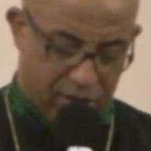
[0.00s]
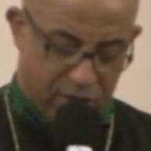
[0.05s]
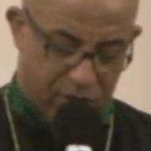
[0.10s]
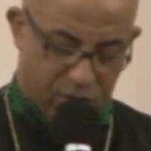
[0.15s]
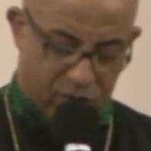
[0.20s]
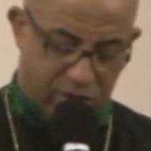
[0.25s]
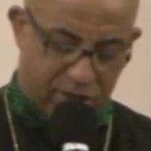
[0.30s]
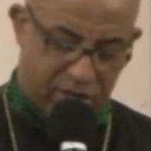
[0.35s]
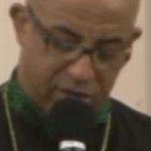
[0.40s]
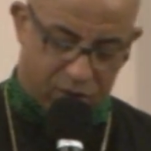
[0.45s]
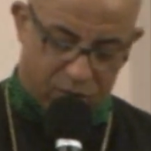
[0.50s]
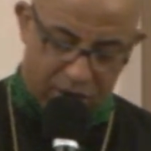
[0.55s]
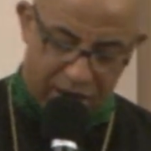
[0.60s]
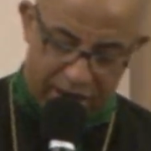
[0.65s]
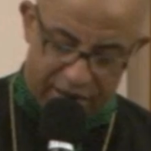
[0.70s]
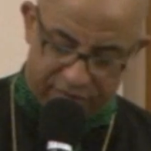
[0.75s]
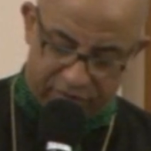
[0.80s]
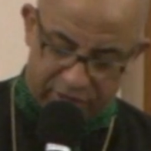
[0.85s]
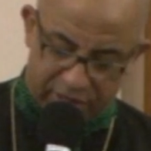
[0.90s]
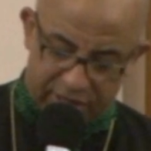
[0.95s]
When he
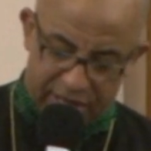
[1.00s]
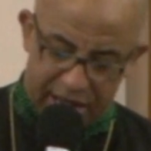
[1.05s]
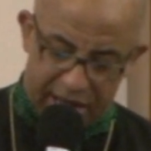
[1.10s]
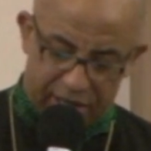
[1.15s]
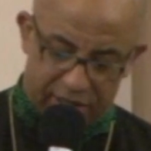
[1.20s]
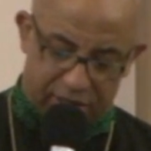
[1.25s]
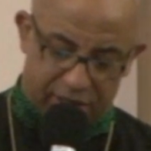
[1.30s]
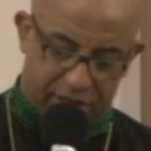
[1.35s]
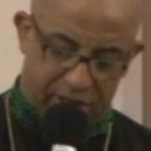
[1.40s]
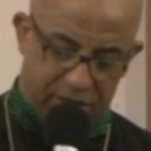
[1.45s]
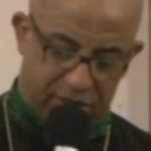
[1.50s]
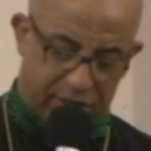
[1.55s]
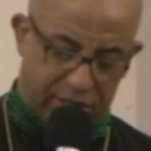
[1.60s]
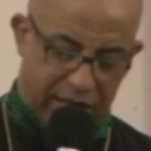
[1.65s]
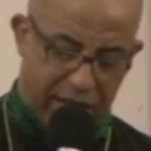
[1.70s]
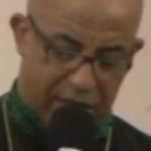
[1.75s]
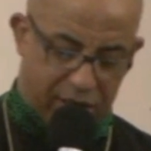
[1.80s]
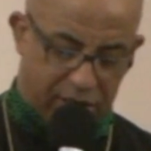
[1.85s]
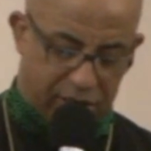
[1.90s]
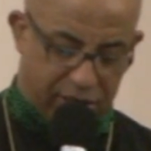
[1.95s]
arrived in Galilee, the
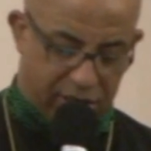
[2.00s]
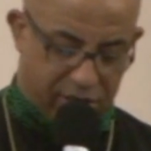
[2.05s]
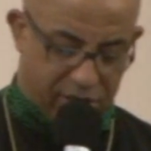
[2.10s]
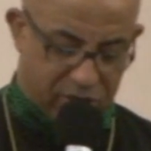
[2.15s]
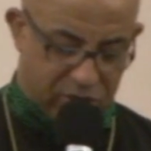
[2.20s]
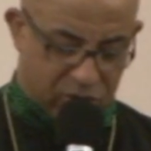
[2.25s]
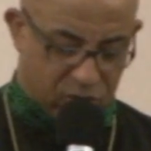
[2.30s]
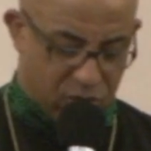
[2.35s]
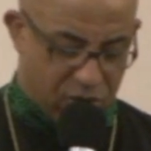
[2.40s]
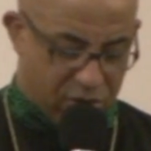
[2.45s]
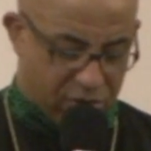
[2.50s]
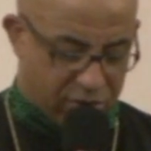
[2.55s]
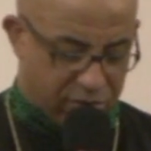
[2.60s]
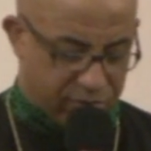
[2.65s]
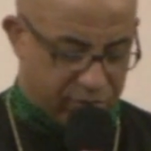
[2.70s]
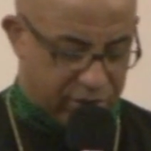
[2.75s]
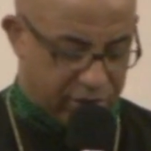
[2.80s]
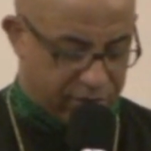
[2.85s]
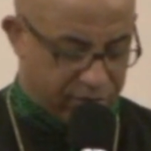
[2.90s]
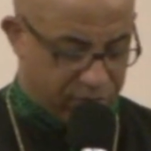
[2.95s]
Galileans
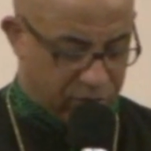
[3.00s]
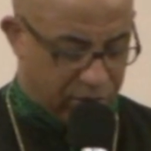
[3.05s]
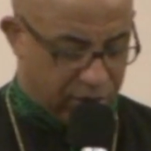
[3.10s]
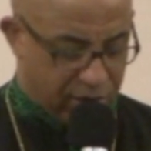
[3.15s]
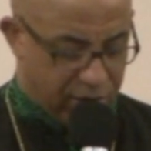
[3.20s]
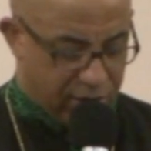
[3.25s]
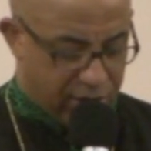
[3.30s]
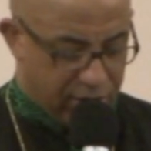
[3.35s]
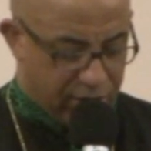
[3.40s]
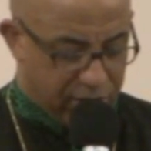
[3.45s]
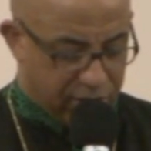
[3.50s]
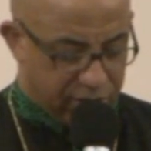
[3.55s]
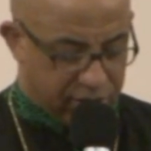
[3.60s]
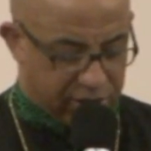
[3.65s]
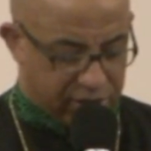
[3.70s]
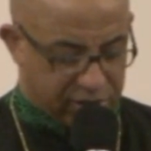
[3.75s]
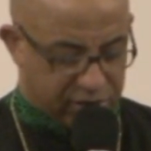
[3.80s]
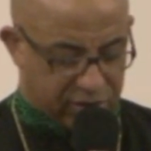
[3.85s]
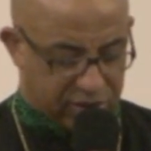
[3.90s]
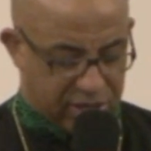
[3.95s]
welcomed him.
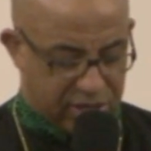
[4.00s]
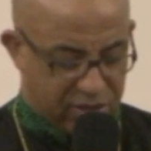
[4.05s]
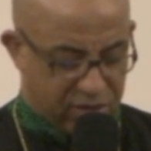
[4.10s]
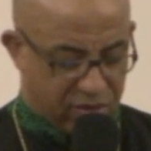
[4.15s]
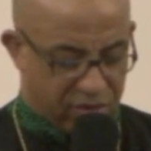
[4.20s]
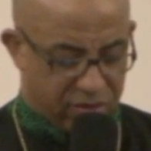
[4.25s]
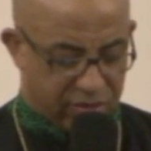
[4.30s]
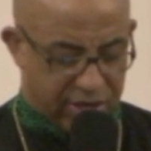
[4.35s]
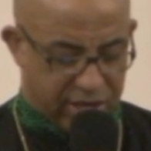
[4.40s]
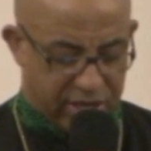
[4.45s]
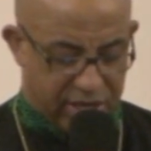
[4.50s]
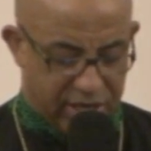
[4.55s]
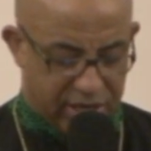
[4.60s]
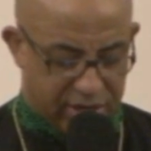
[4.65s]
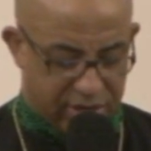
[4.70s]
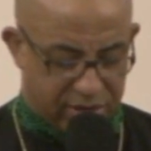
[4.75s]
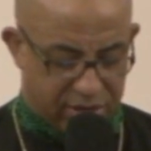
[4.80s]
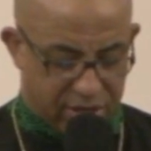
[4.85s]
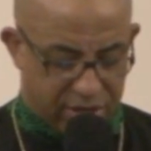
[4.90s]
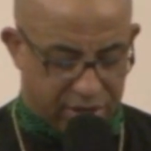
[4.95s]
They had seen all that he
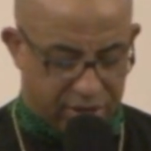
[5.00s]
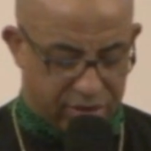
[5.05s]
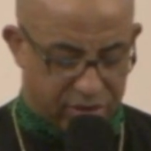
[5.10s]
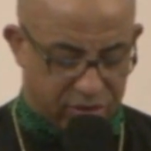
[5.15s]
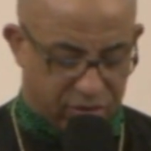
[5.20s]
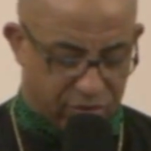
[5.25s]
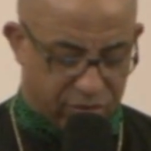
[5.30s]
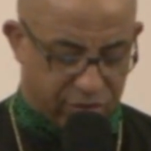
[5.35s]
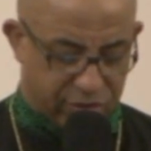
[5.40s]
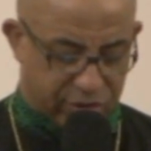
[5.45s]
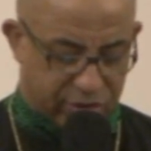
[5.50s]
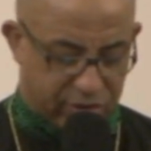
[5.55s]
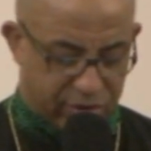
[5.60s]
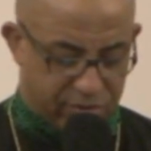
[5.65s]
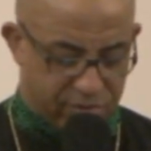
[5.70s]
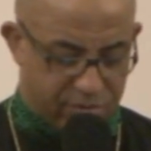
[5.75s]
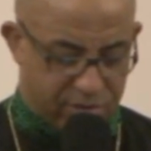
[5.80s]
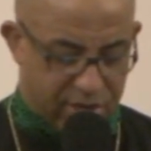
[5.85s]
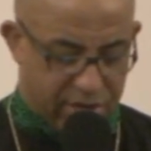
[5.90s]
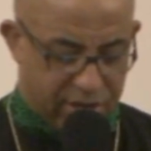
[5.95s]
had done in
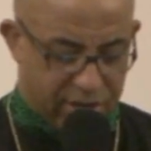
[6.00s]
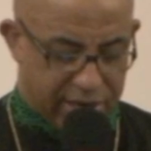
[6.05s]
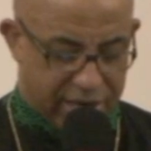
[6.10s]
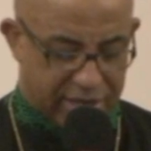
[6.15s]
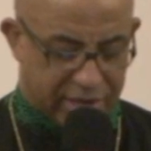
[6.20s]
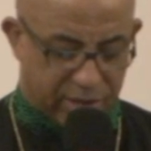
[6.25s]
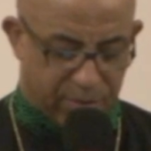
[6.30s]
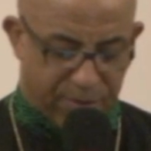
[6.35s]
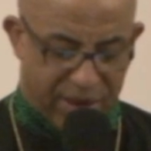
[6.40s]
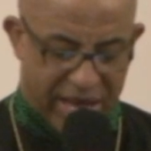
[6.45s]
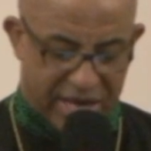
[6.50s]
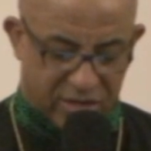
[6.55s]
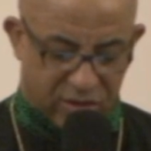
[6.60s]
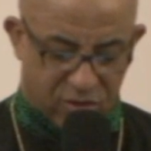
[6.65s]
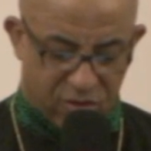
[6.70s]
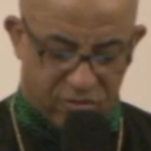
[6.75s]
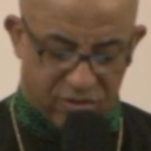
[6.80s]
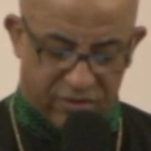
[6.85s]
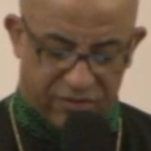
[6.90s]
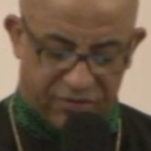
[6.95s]
Jerusalem at the
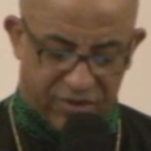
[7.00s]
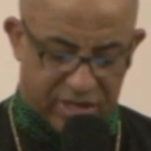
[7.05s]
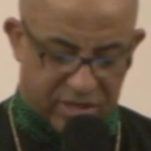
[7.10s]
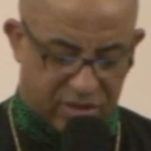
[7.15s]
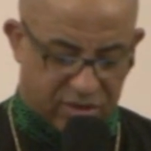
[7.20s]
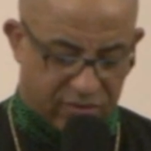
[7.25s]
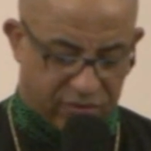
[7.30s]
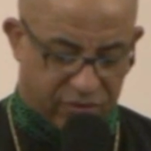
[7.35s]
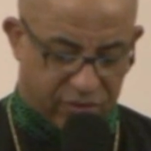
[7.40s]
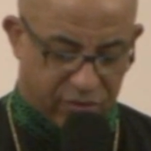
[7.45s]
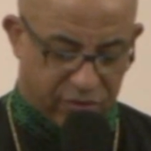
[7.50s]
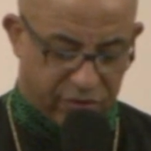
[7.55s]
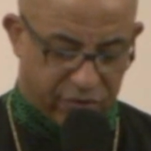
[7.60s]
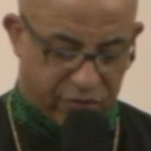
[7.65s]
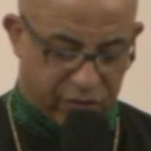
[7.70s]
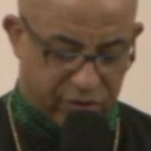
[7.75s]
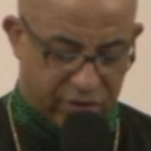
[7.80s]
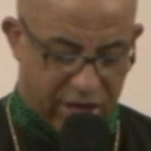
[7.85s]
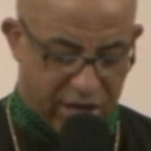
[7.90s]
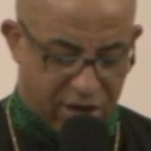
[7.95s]
Passover festival,
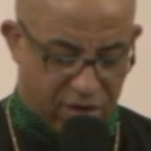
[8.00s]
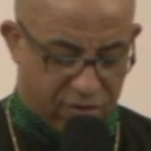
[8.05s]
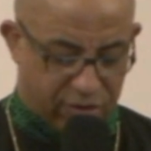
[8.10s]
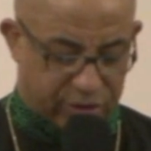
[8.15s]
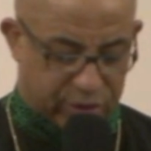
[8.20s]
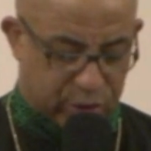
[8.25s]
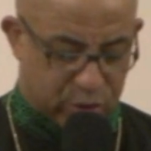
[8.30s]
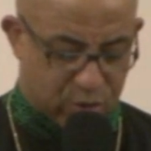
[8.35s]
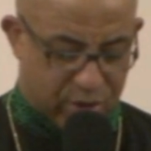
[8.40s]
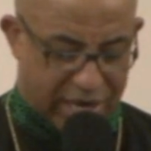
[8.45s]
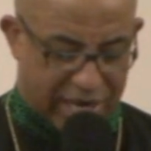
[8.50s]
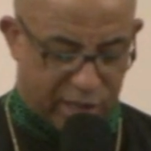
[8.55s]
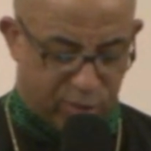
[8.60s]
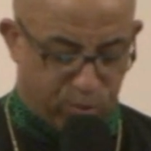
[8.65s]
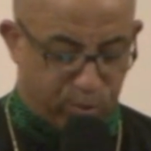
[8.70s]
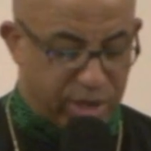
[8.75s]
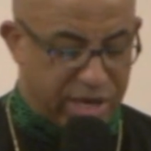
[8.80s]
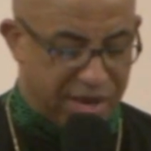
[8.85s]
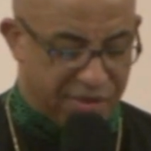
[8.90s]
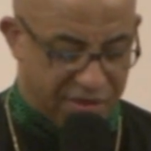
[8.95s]
for they also
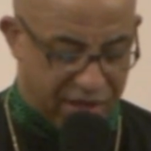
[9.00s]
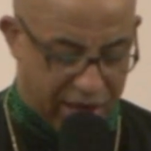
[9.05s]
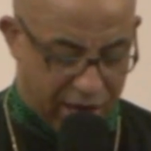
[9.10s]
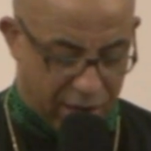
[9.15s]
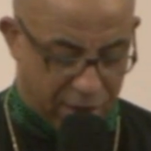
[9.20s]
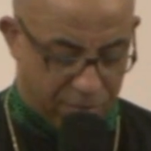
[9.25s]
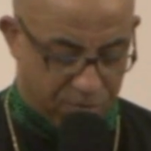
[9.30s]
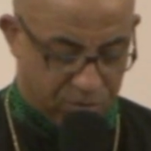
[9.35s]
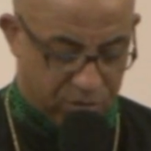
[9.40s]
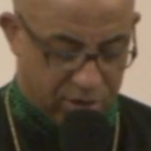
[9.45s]
had been there.